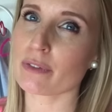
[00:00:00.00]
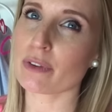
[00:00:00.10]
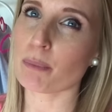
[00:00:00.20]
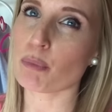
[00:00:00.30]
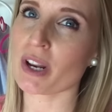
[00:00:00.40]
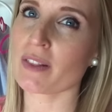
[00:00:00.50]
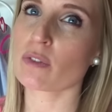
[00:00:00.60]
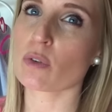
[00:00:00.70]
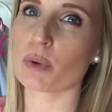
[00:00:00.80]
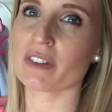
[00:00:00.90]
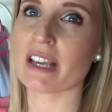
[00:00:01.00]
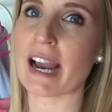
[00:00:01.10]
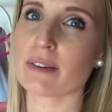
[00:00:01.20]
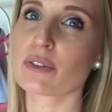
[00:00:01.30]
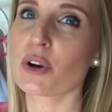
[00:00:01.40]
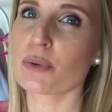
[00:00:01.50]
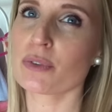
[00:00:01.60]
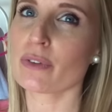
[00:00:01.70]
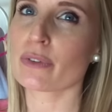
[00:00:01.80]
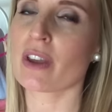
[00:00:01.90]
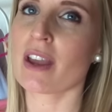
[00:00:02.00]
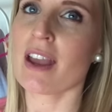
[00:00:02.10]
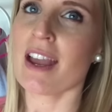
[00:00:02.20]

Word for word: the print with the ice cones,